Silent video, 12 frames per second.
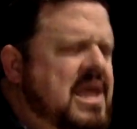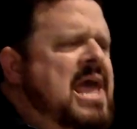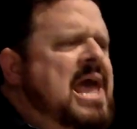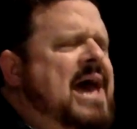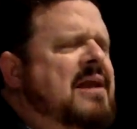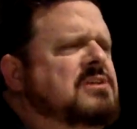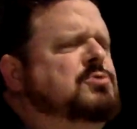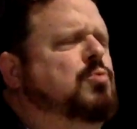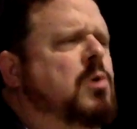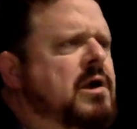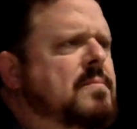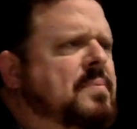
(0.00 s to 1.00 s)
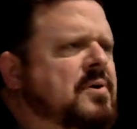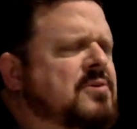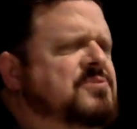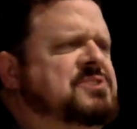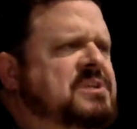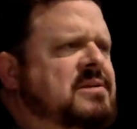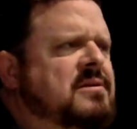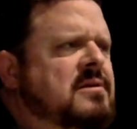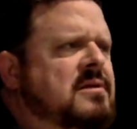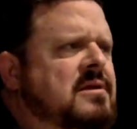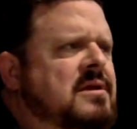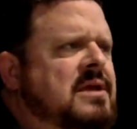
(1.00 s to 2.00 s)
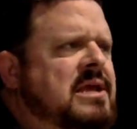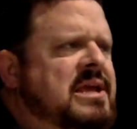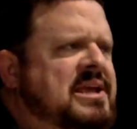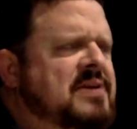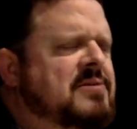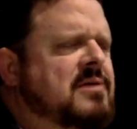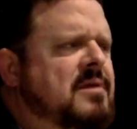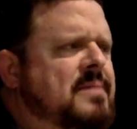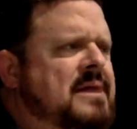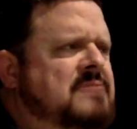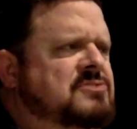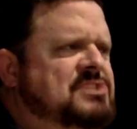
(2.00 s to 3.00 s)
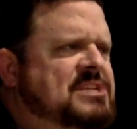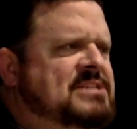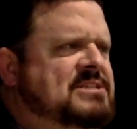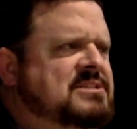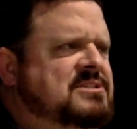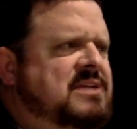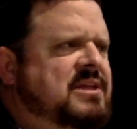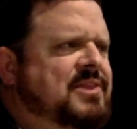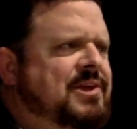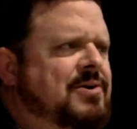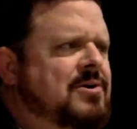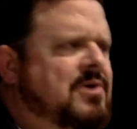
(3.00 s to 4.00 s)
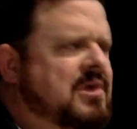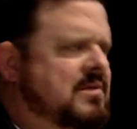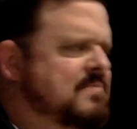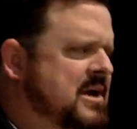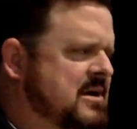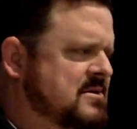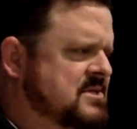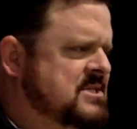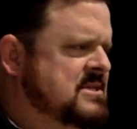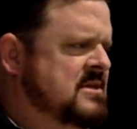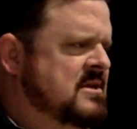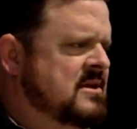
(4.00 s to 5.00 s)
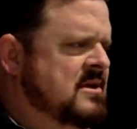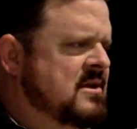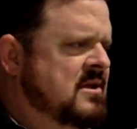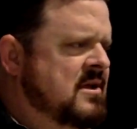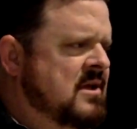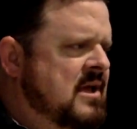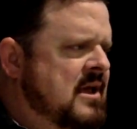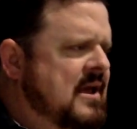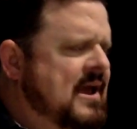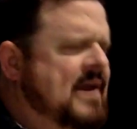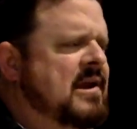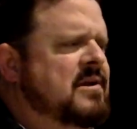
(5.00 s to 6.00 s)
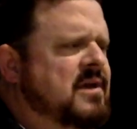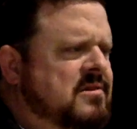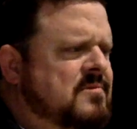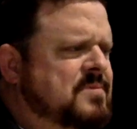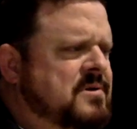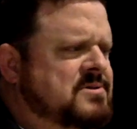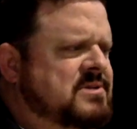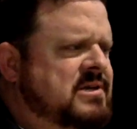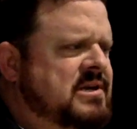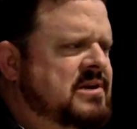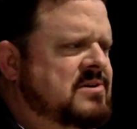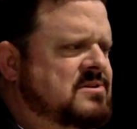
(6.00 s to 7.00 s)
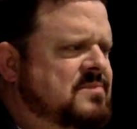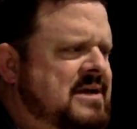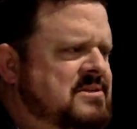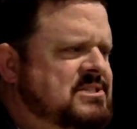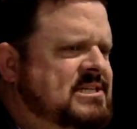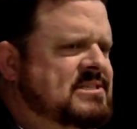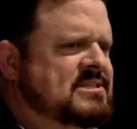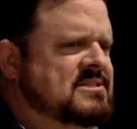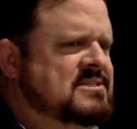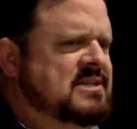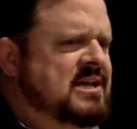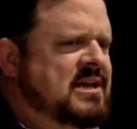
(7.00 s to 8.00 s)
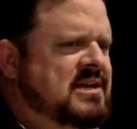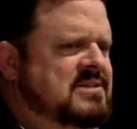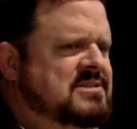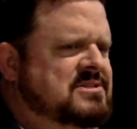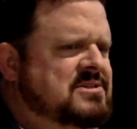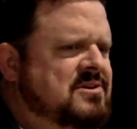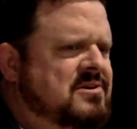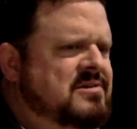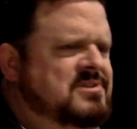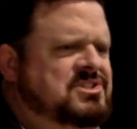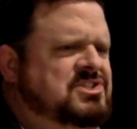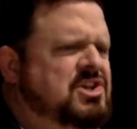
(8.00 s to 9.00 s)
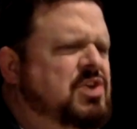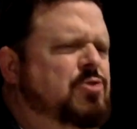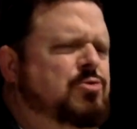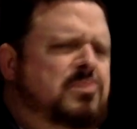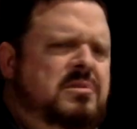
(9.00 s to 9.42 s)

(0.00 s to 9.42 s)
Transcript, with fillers: How does one person hear about Jesus and their heart melts, and another person hears about Jesus and its heart is stone?